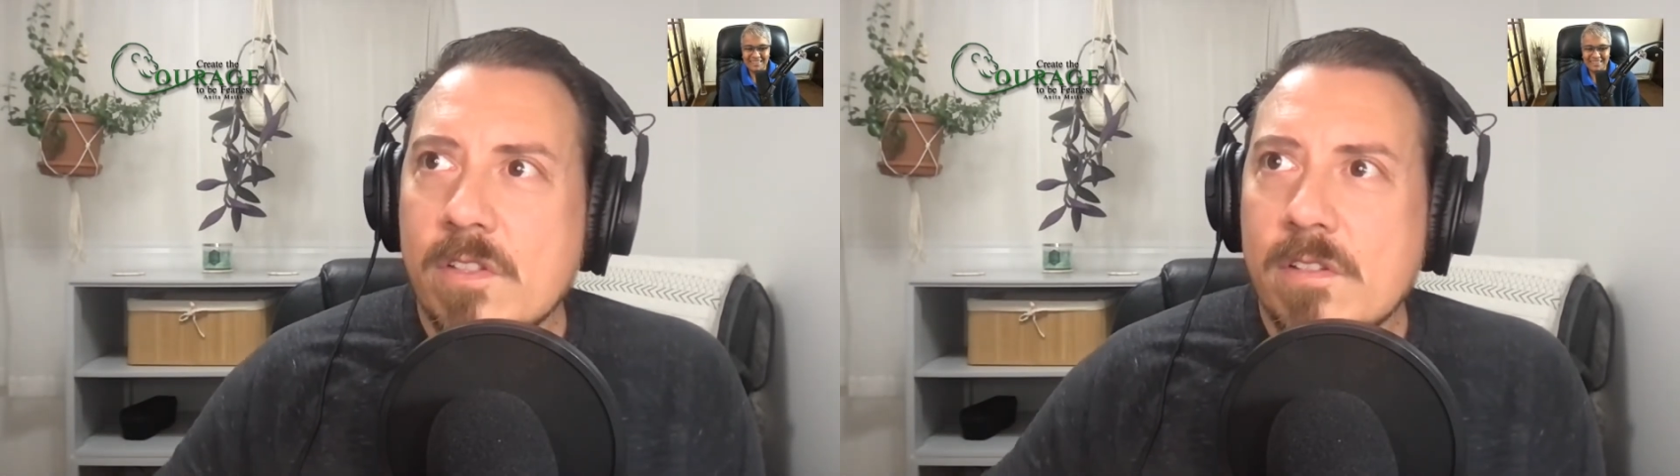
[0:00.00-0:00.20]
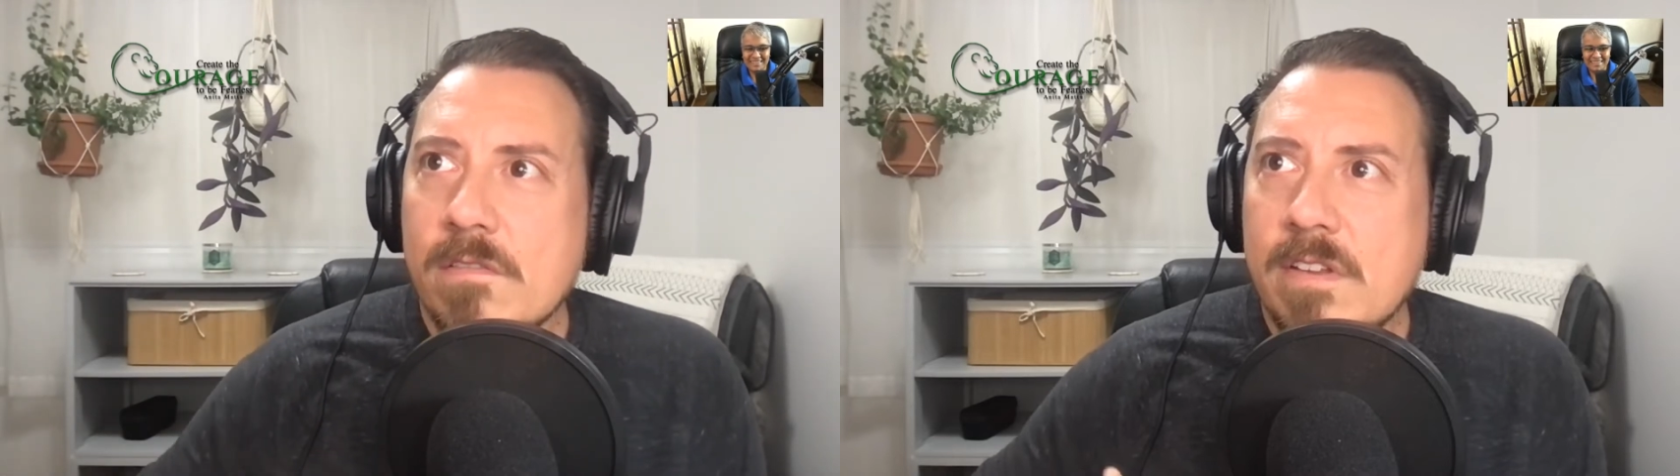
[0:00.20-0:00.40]

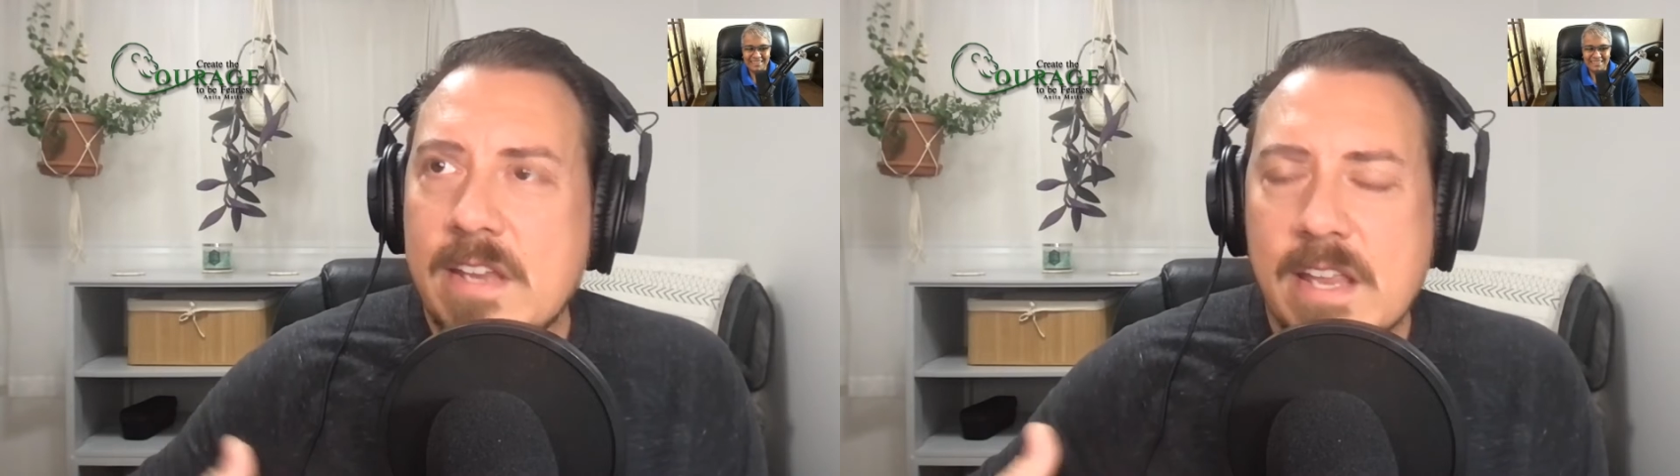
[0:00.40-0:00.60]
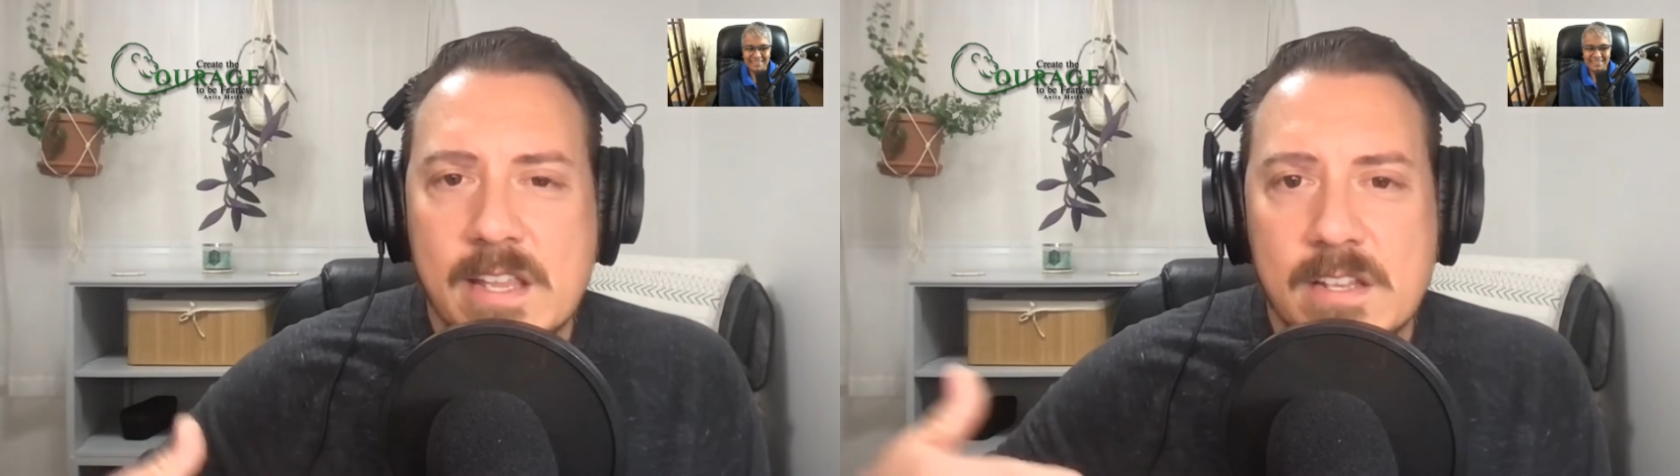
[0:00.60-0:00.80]

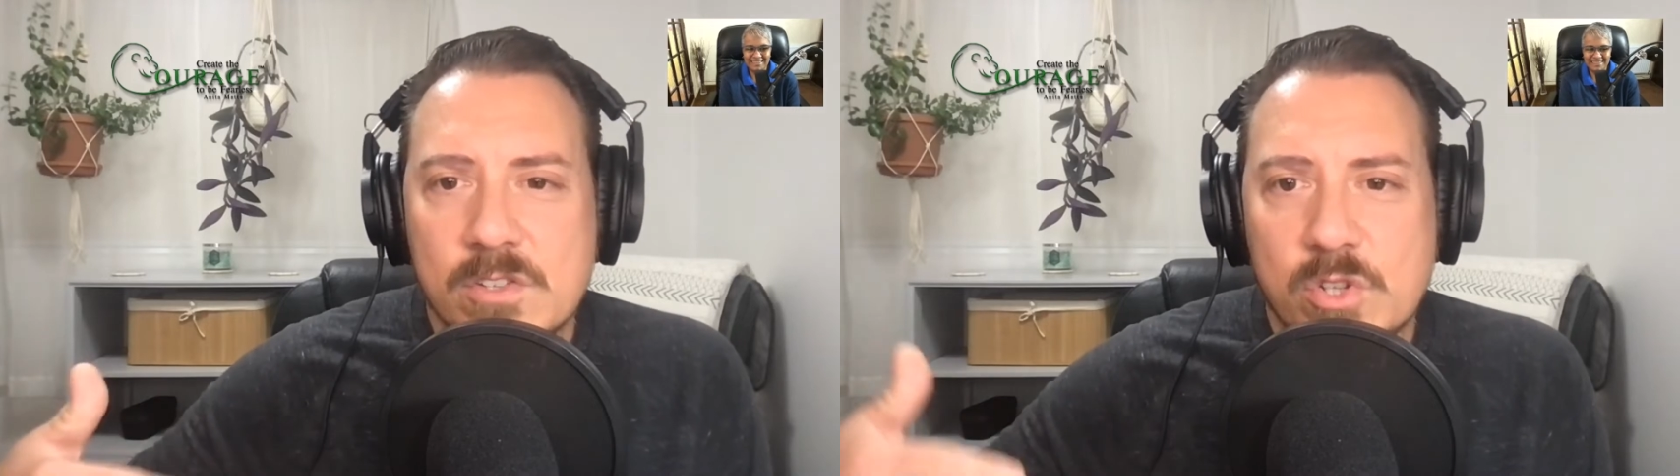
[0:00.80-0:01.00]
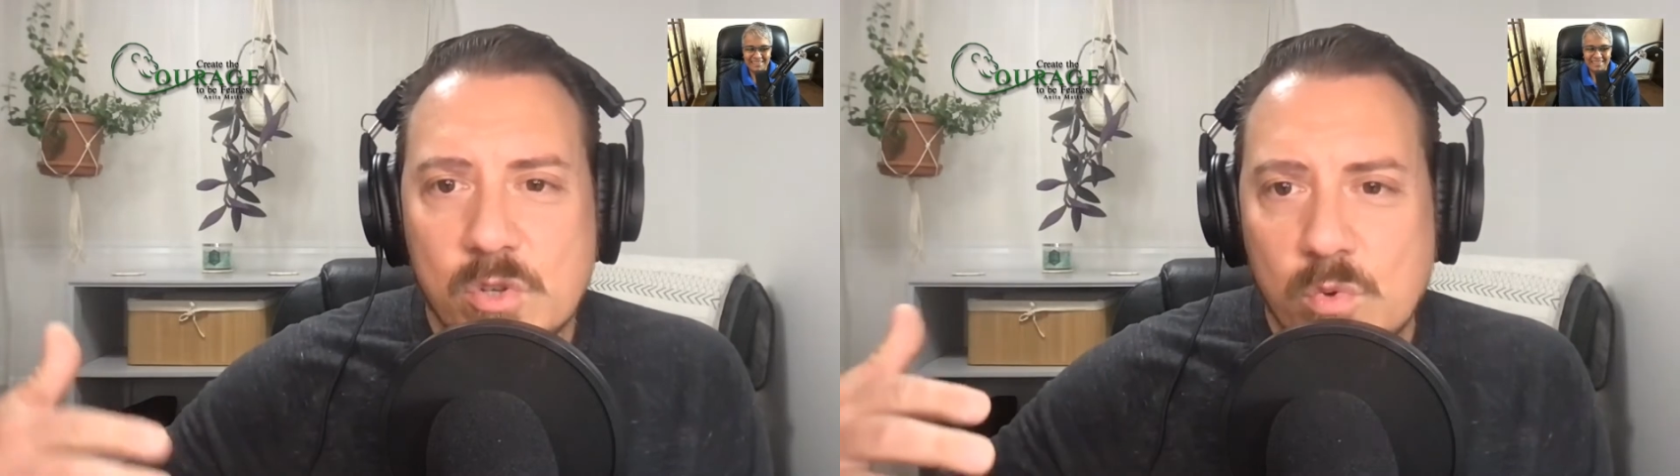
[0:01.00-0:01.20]
getting
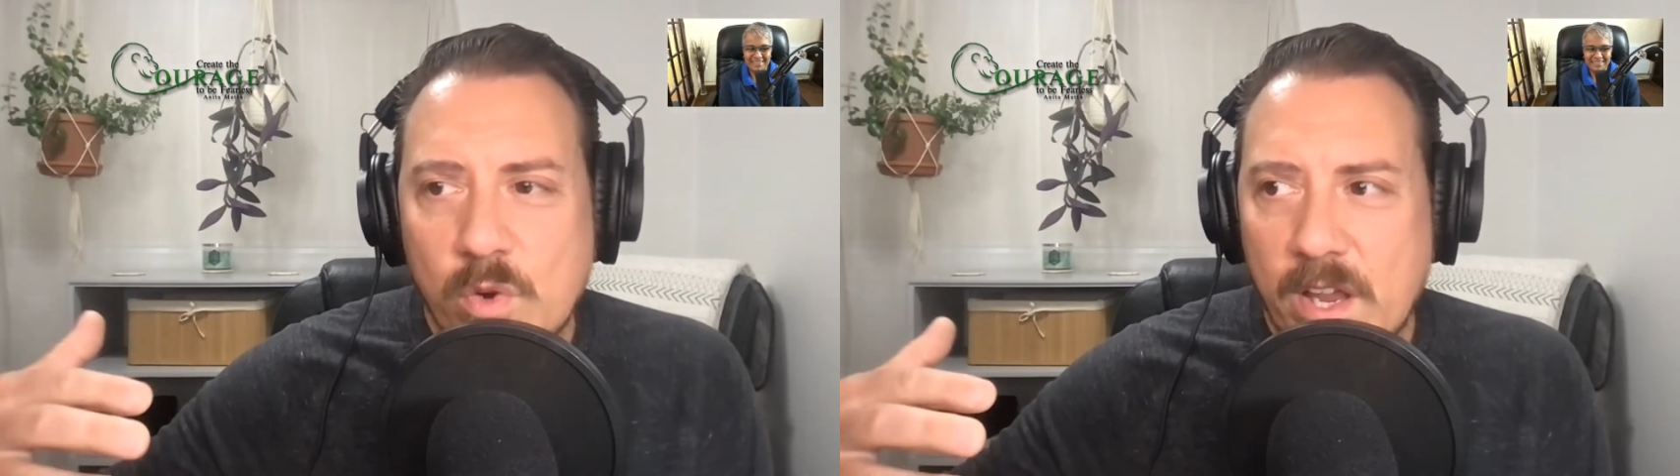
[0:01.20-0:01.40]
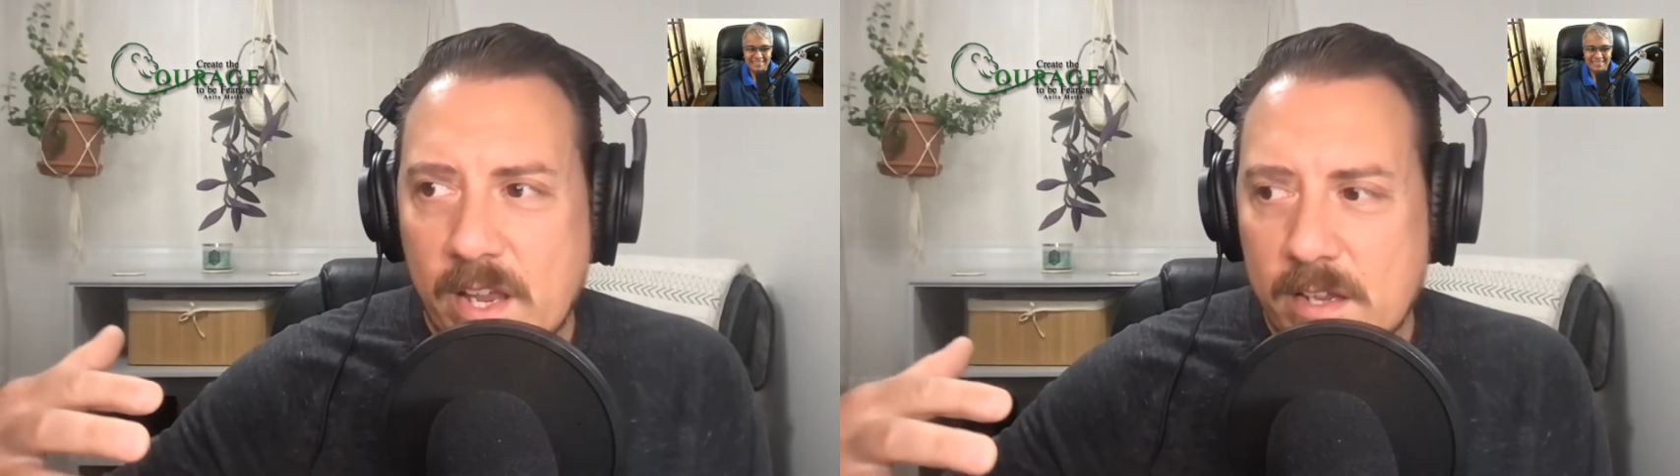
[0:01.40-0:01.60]
into
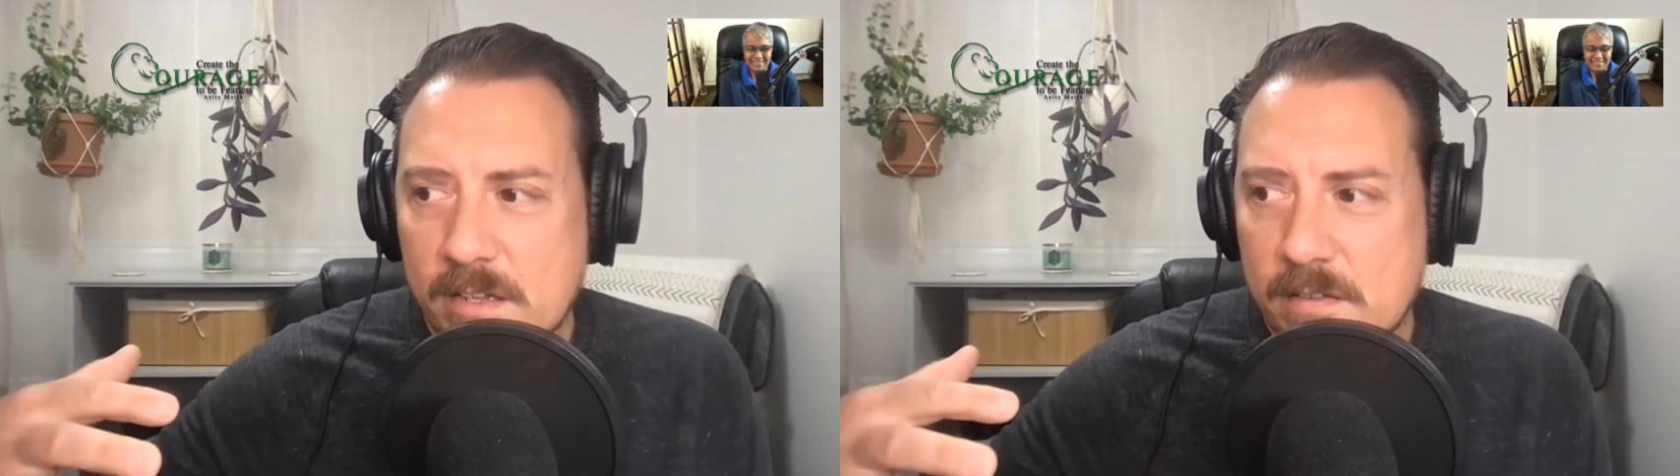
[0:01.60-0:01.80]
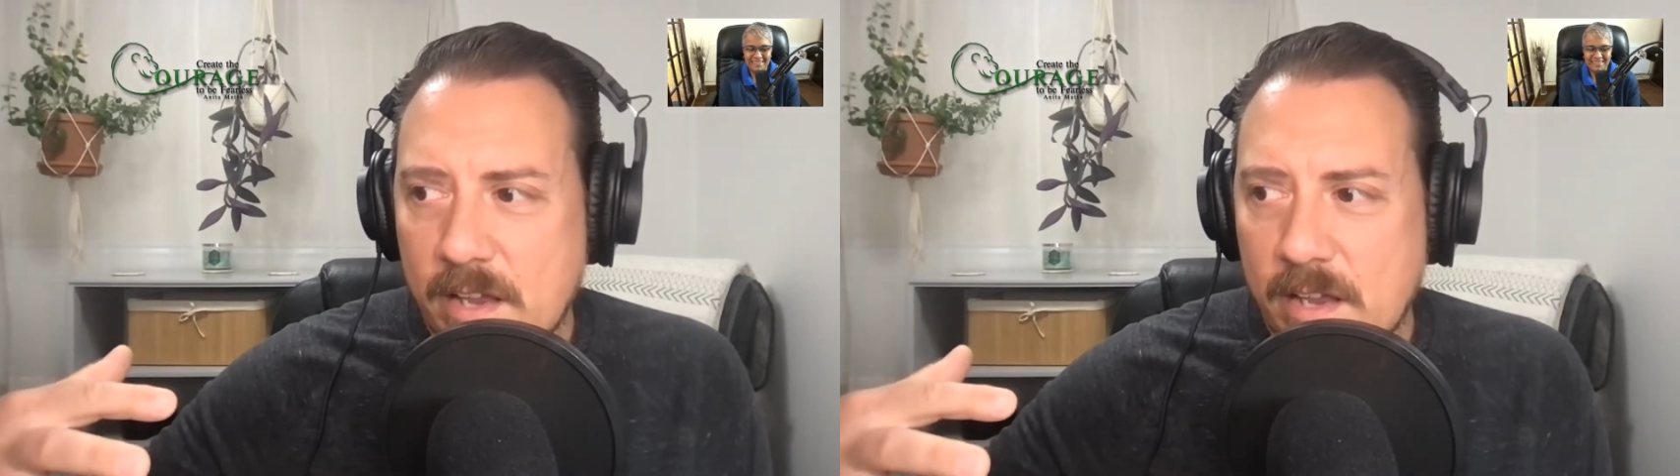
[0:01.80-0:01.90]
a